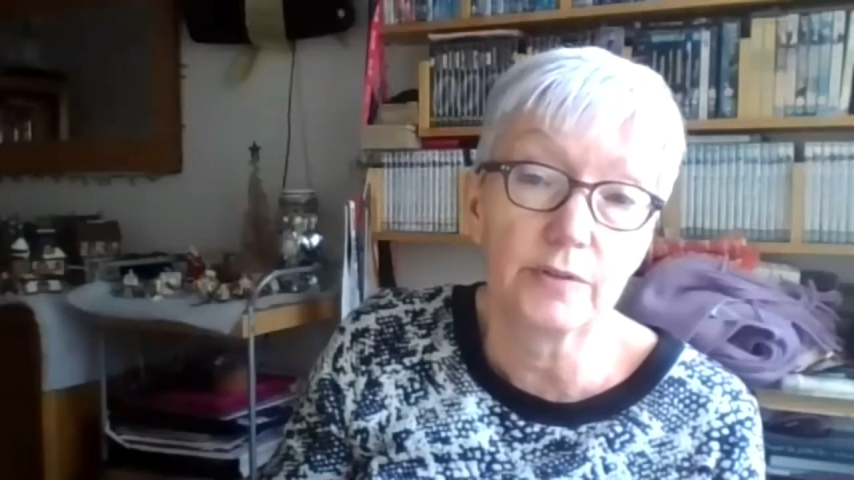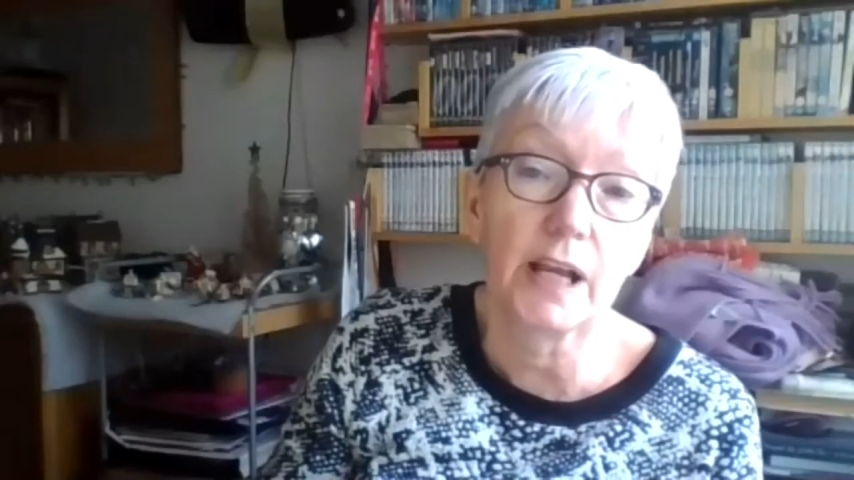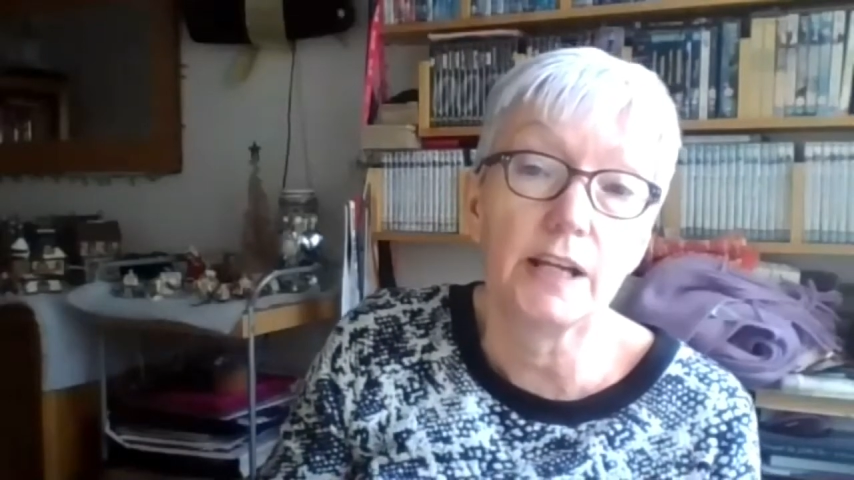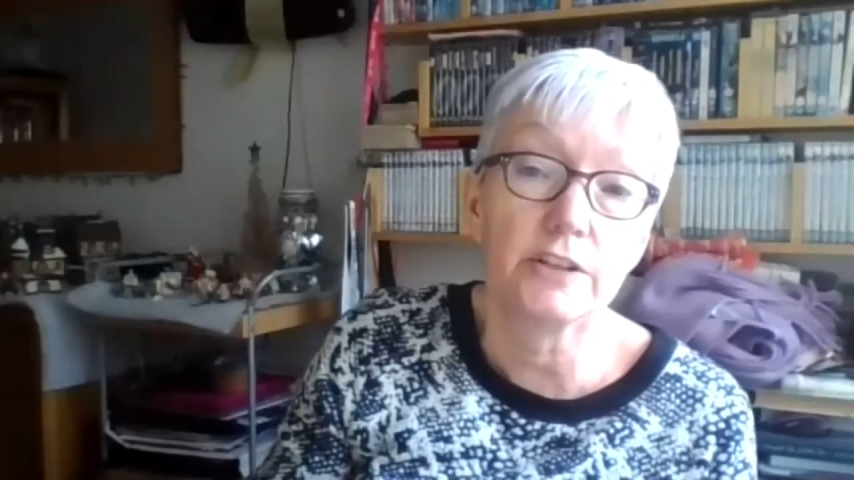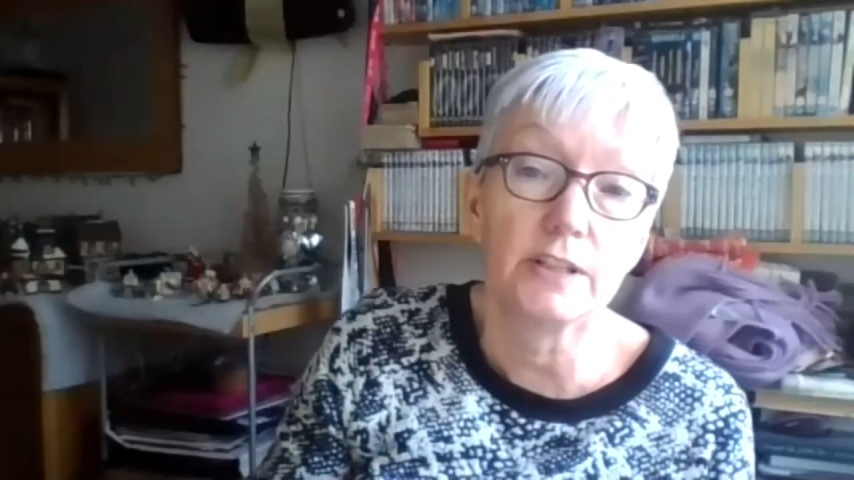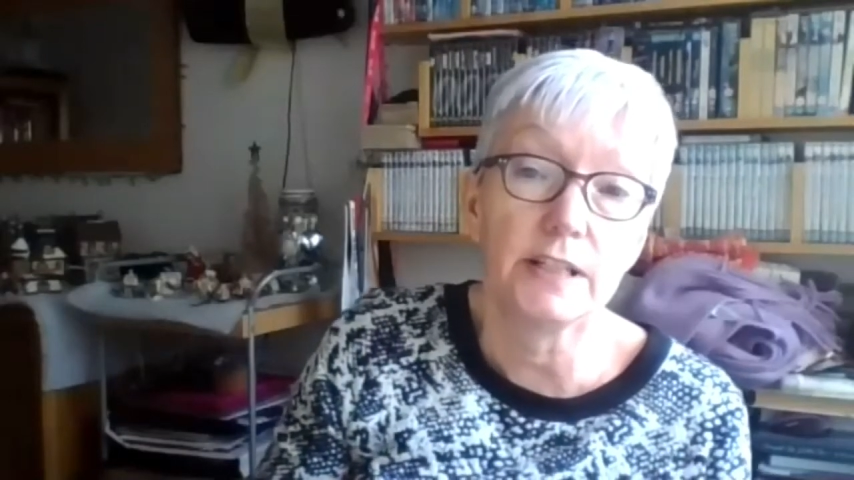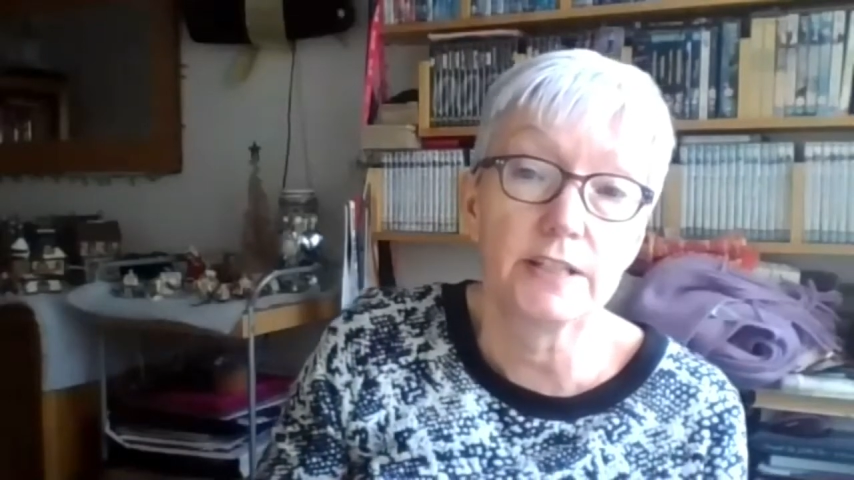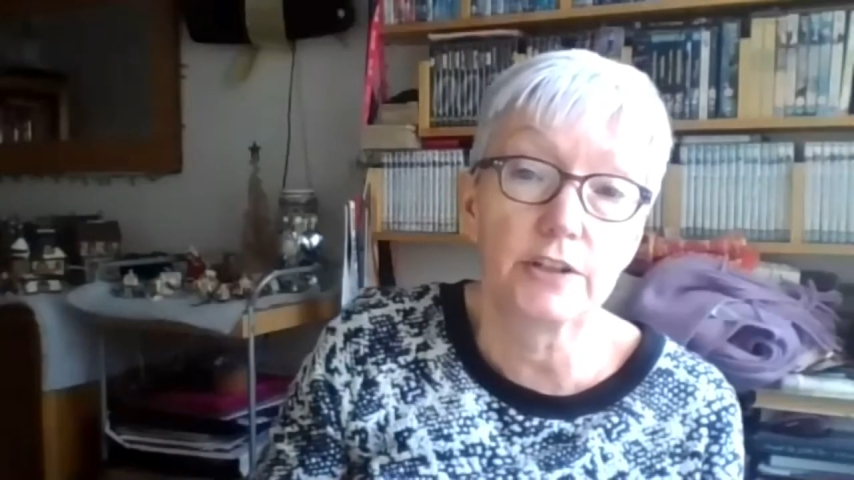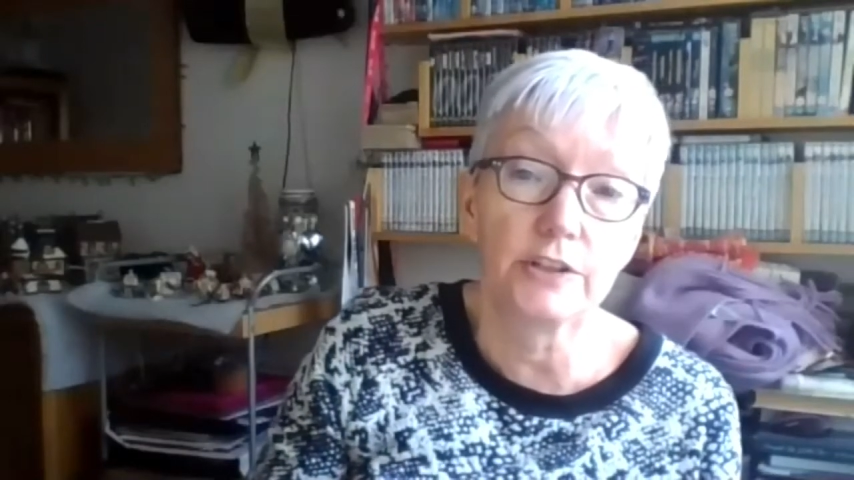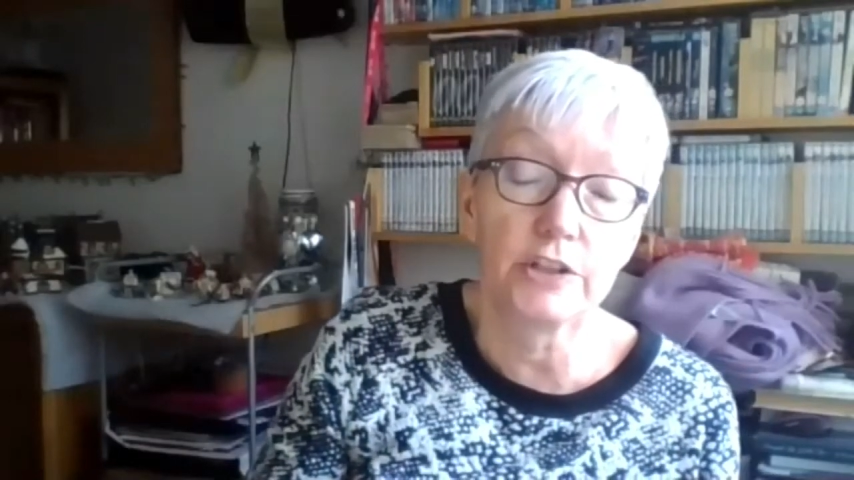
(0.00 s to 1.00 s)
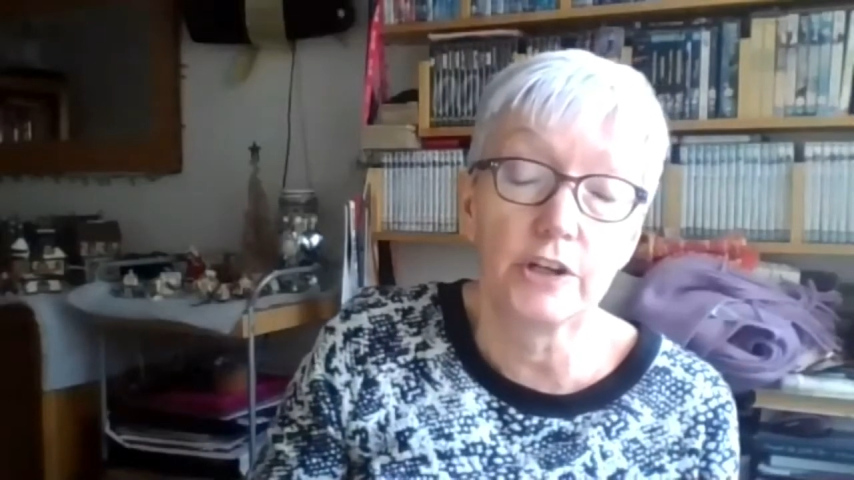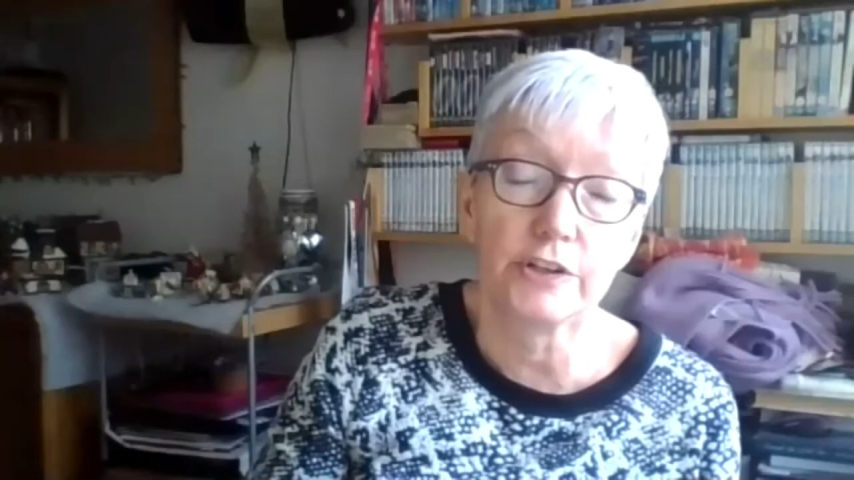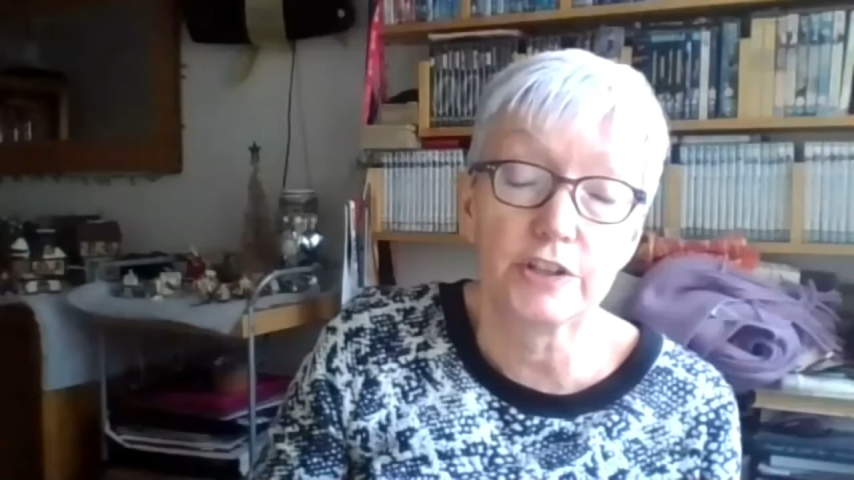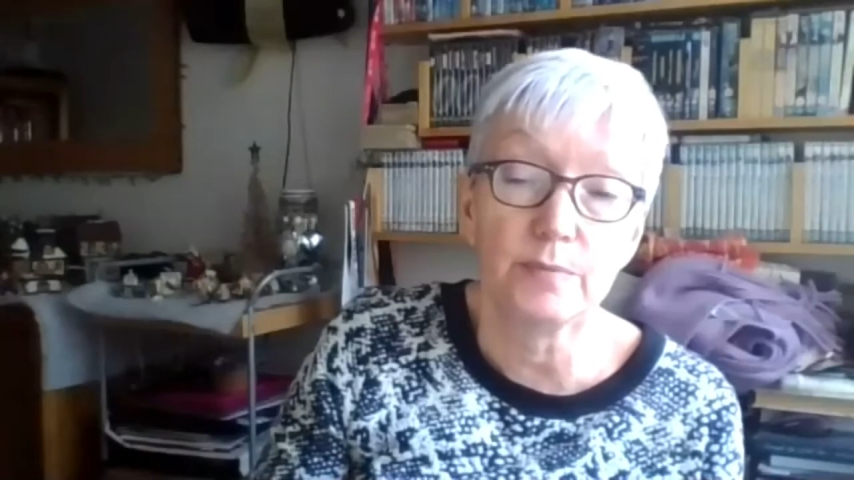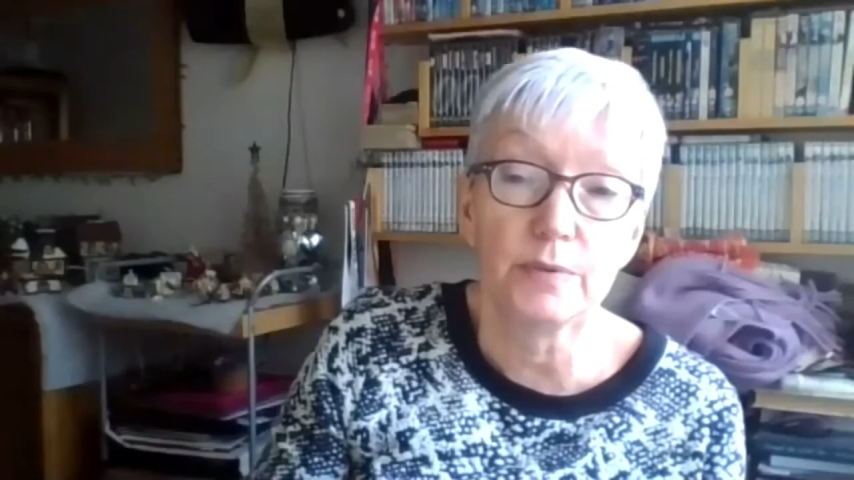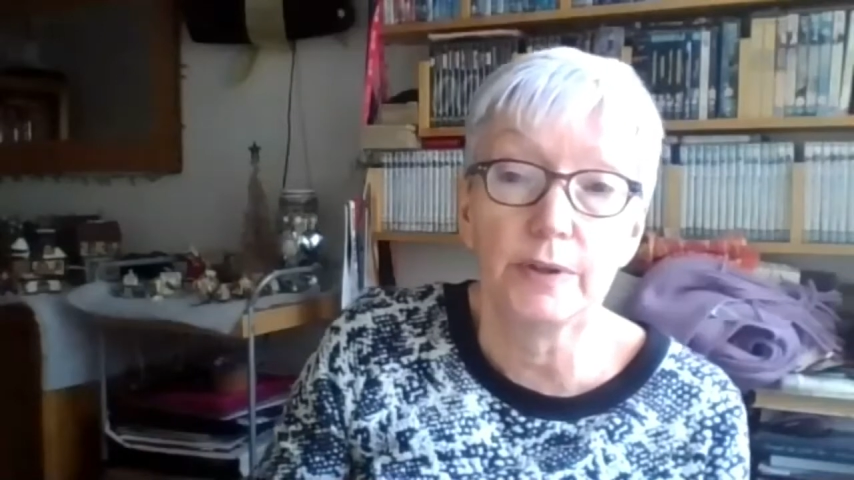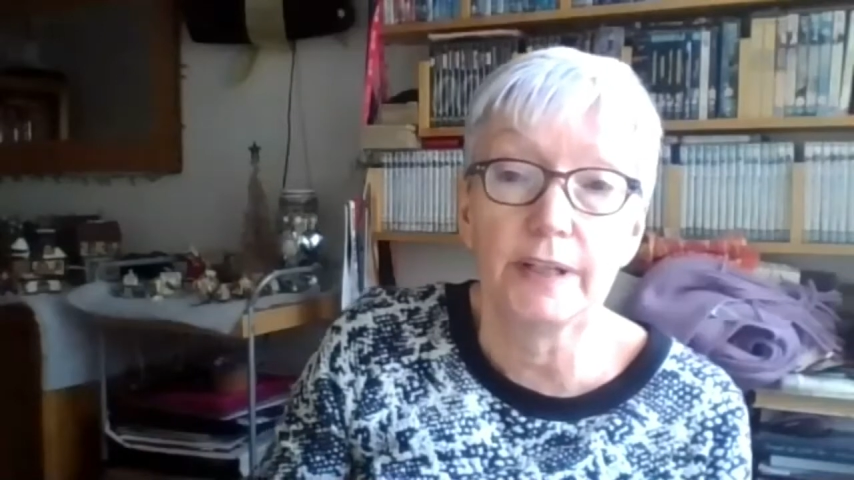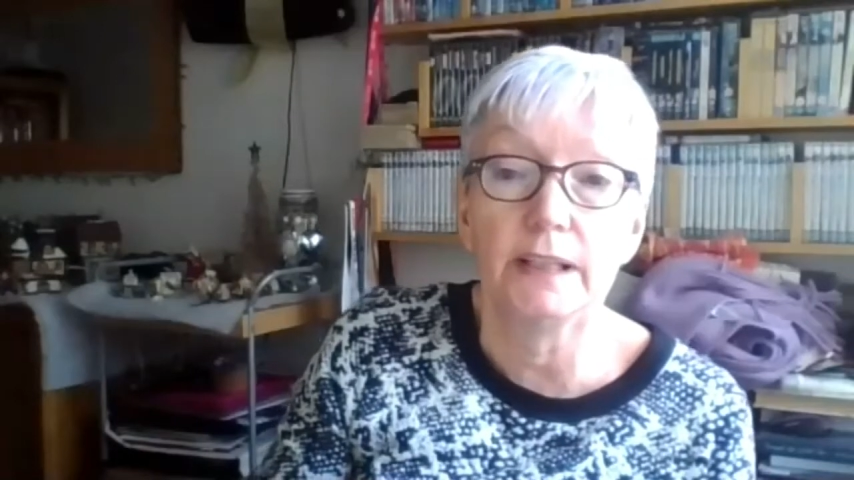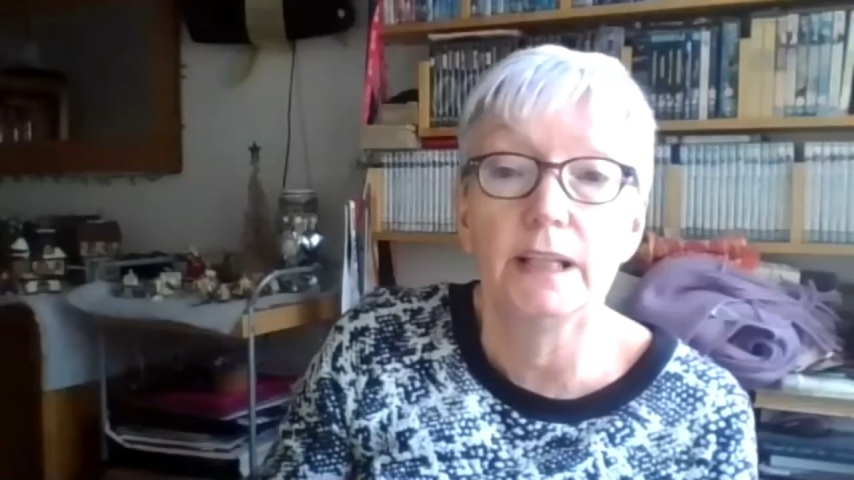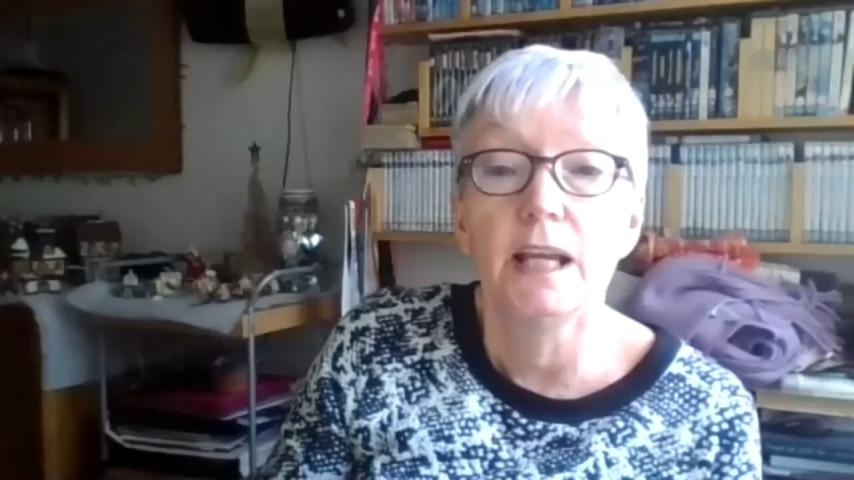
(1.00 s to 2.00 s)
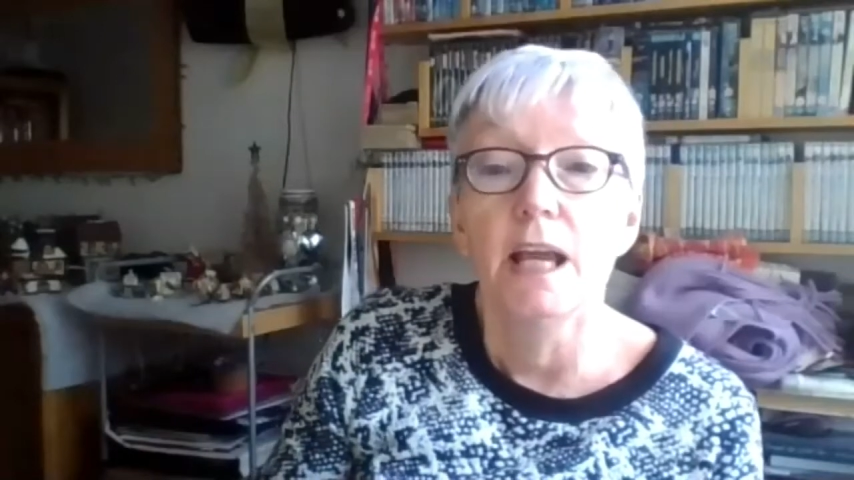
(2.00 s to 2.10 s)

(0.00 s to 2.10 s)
occasionally has got a charging point.